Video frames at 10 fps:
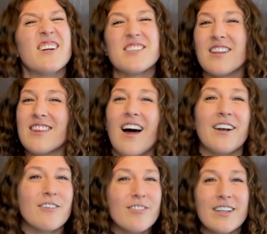There's a
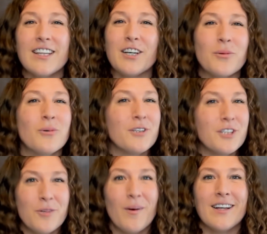lot of really cool
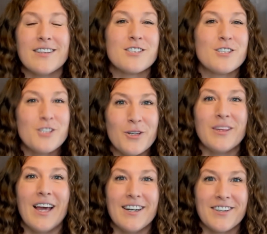nuance
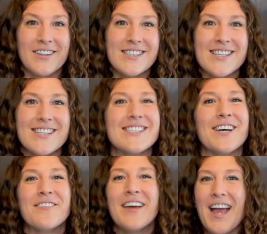to the endocrine
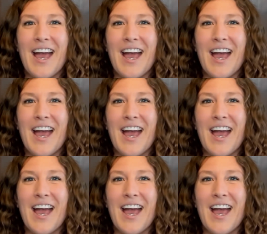system